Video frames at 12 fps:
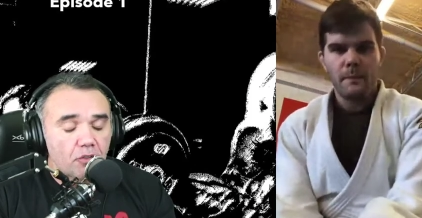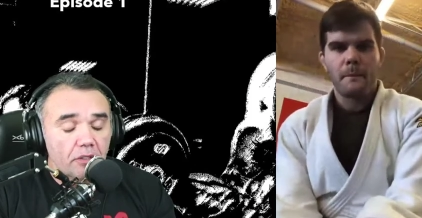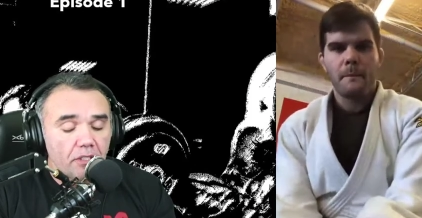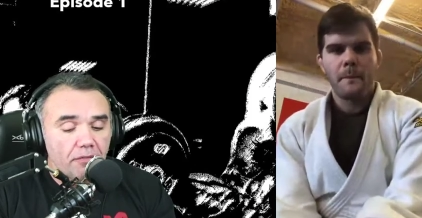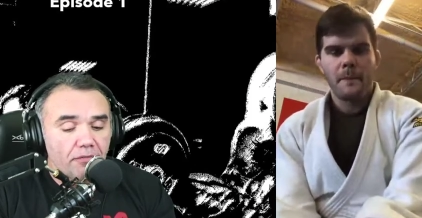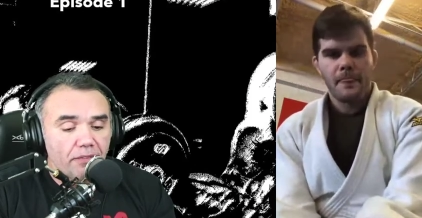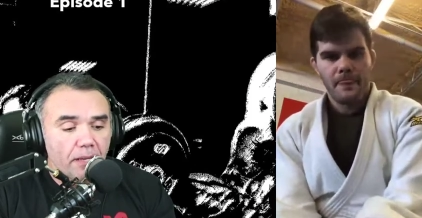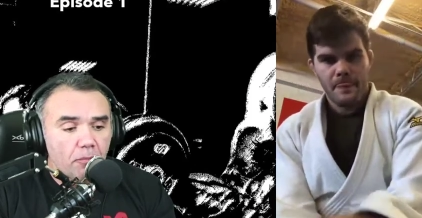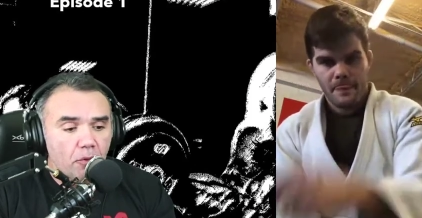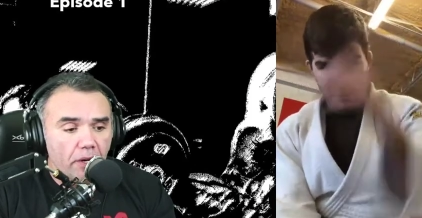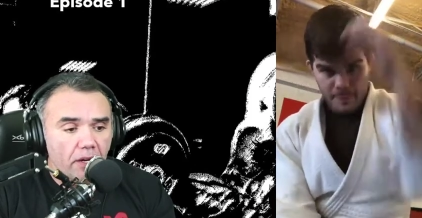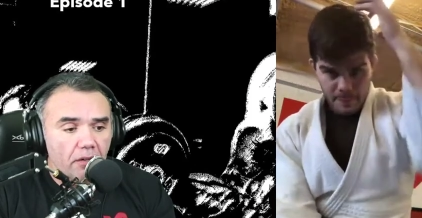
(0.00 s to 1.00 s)
Speaker 1: yep. in
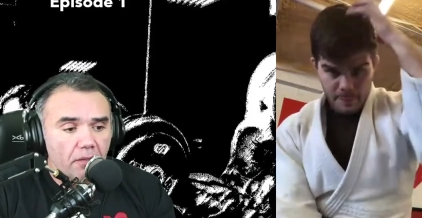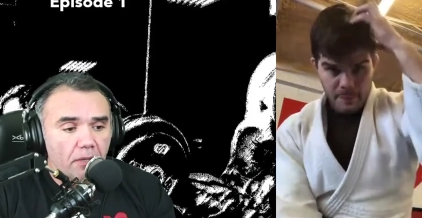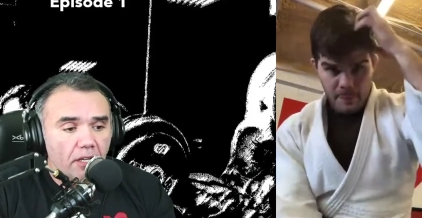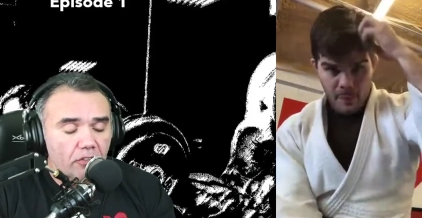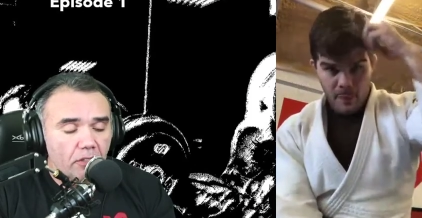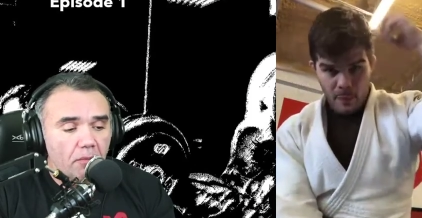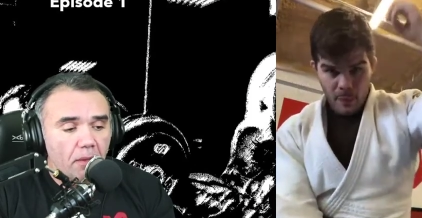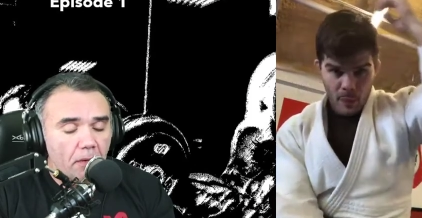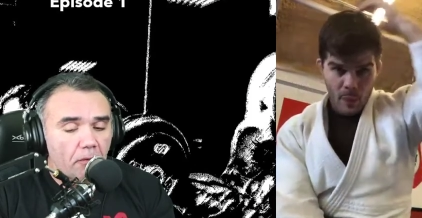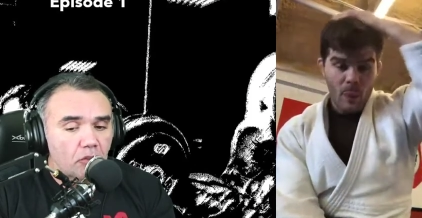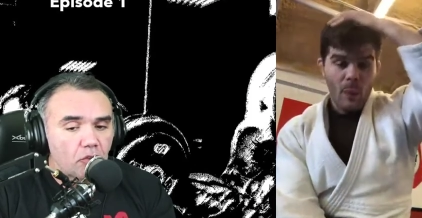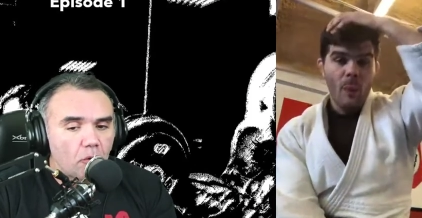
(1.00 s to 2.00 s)
February, because I remember I
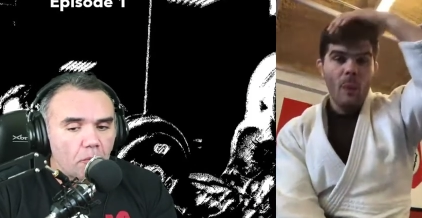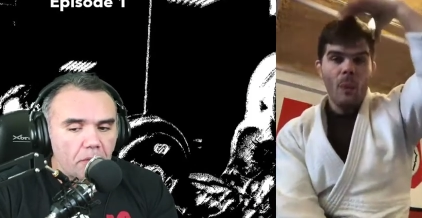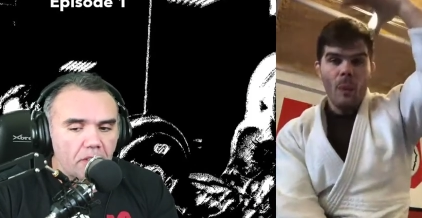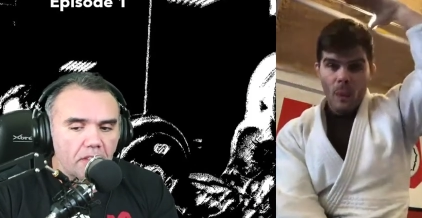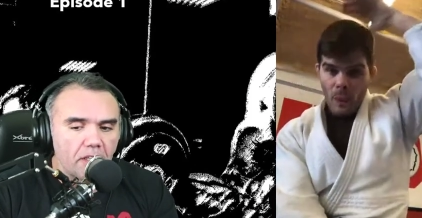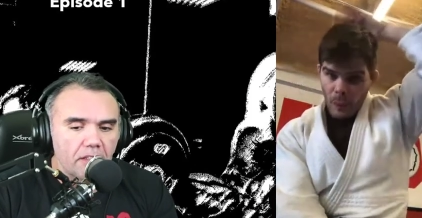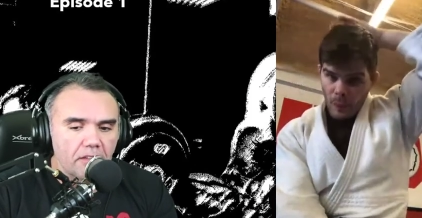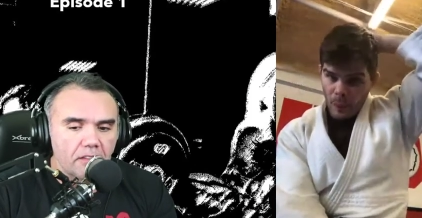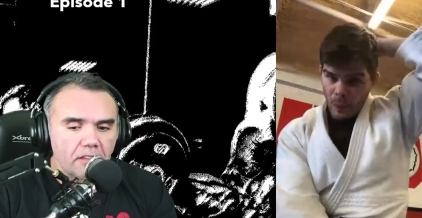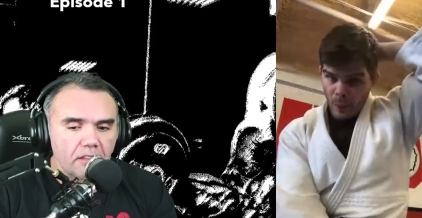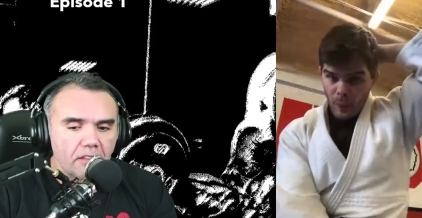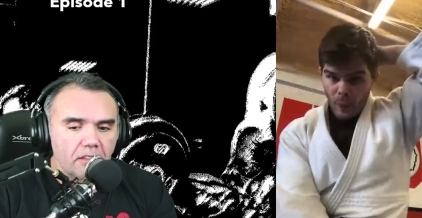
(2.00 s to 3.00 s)
was competing at
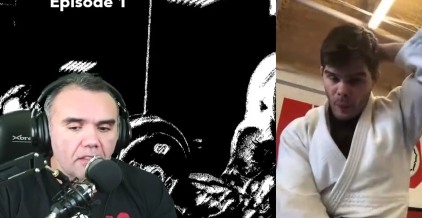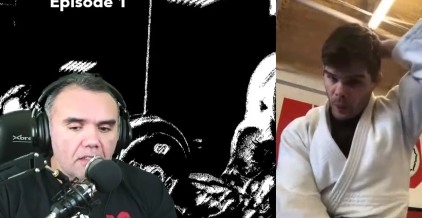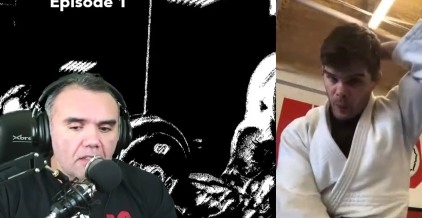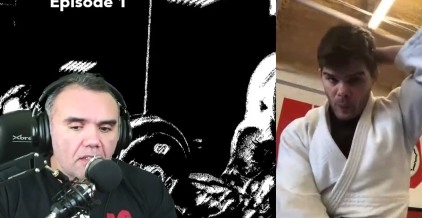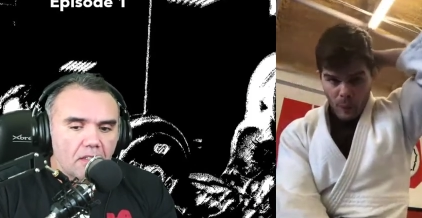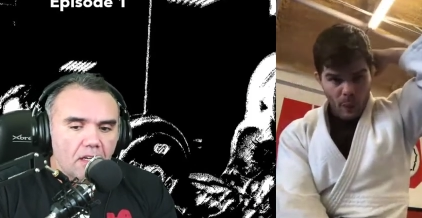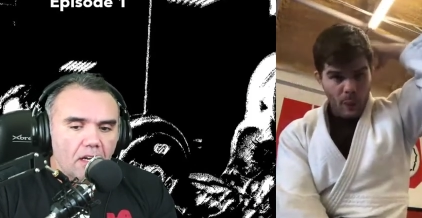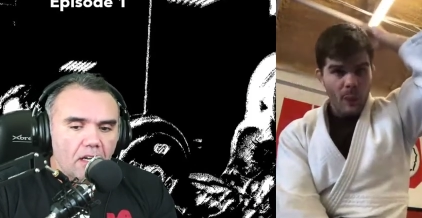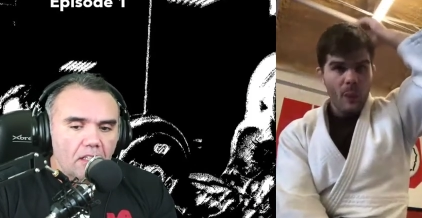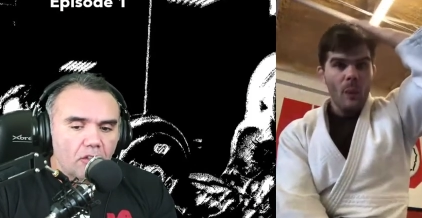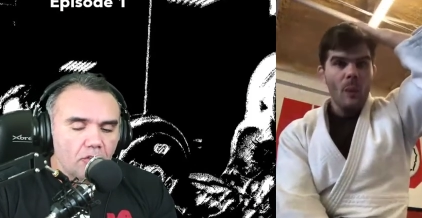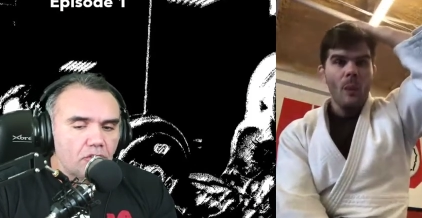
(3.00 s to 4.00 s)
the uh,
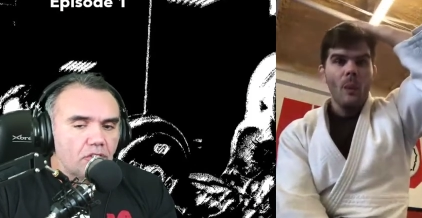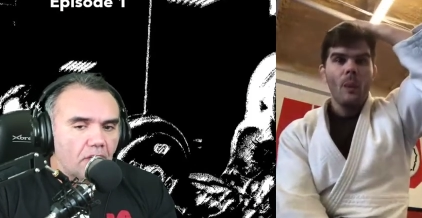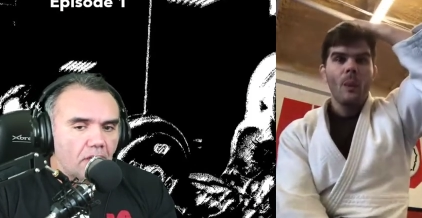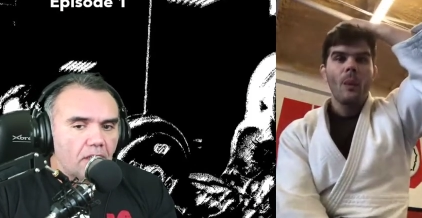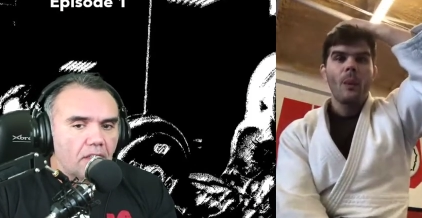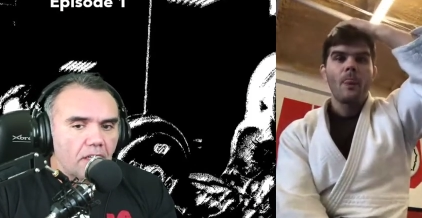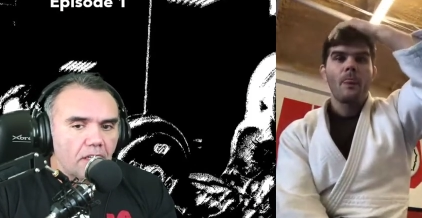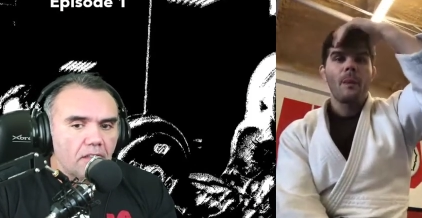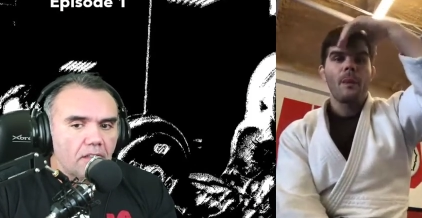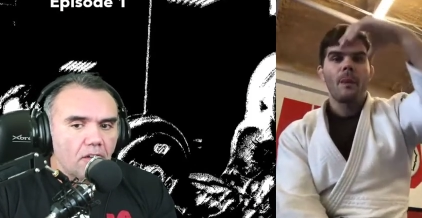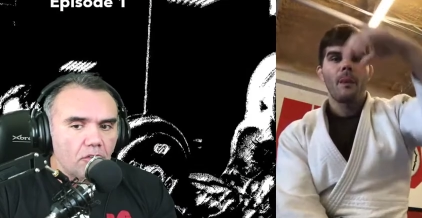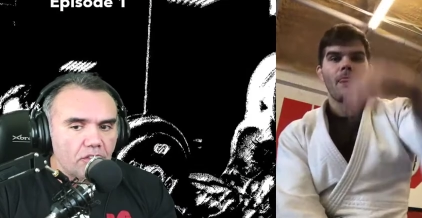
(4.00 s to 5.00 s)
Lone Star, and
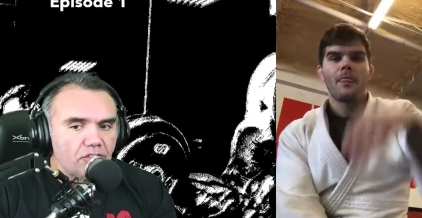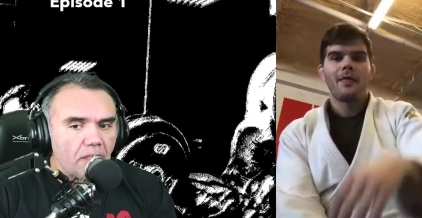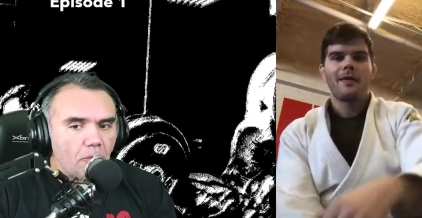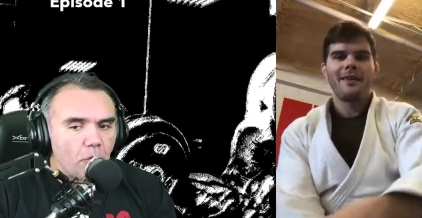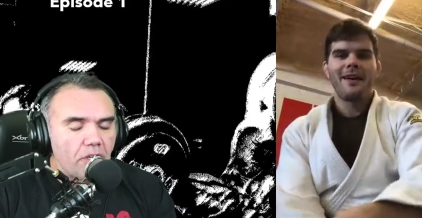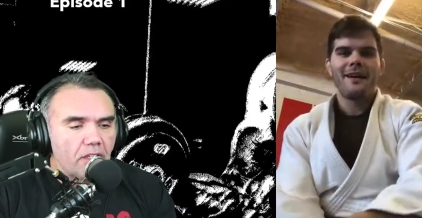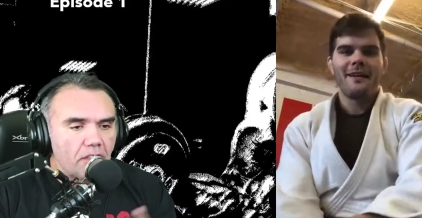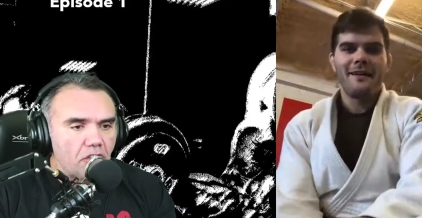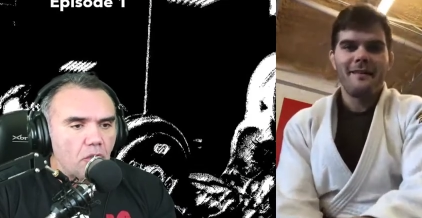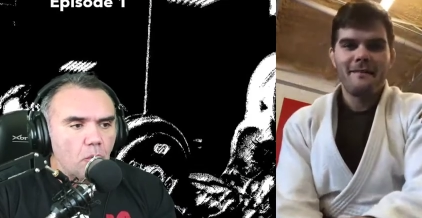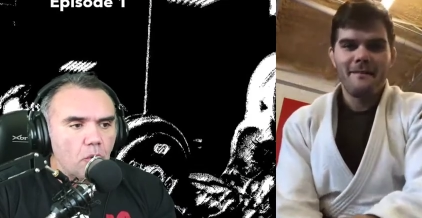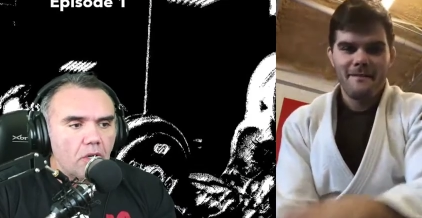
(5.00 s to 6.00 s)
on the same weekend yep. you
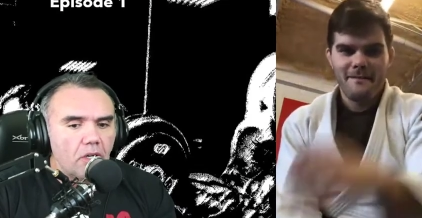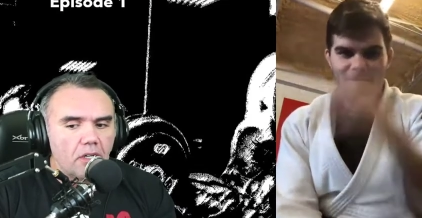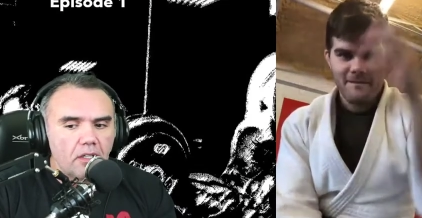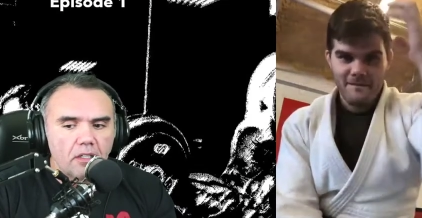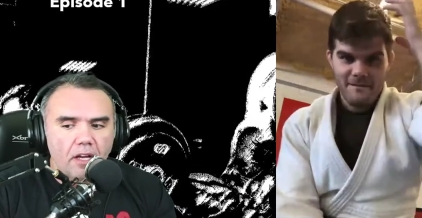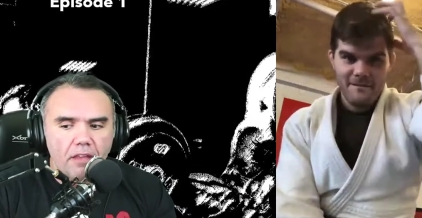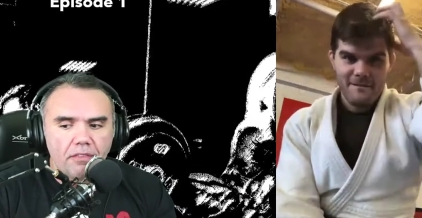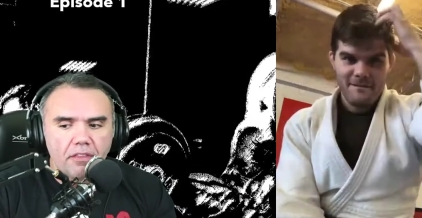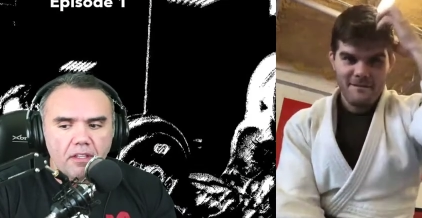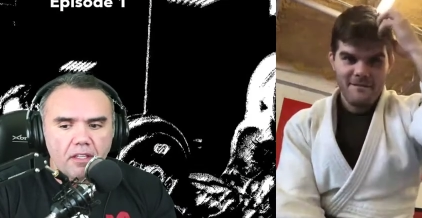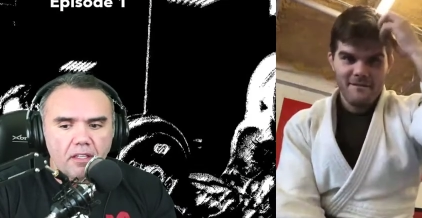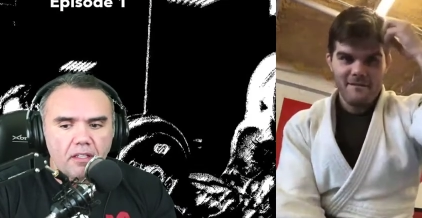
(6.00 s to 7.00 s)
were, I
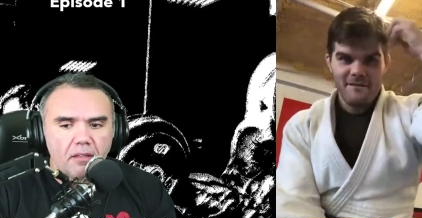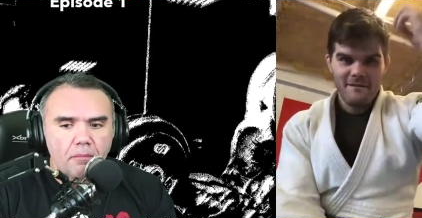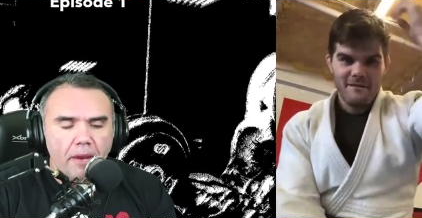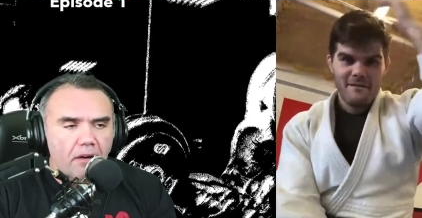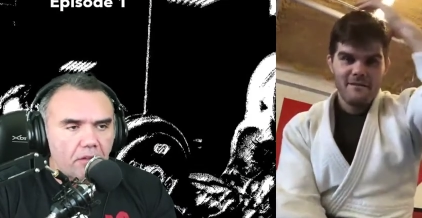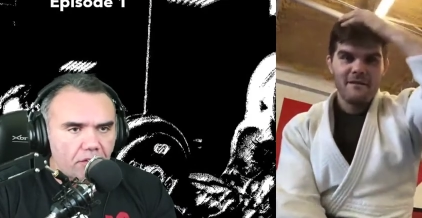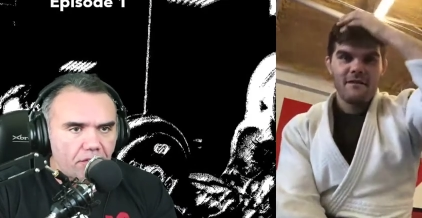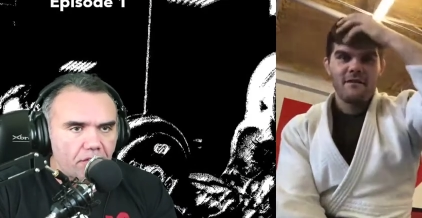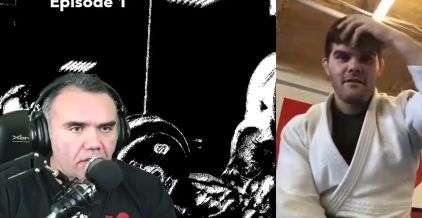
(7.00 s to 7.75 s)
think, in Paris.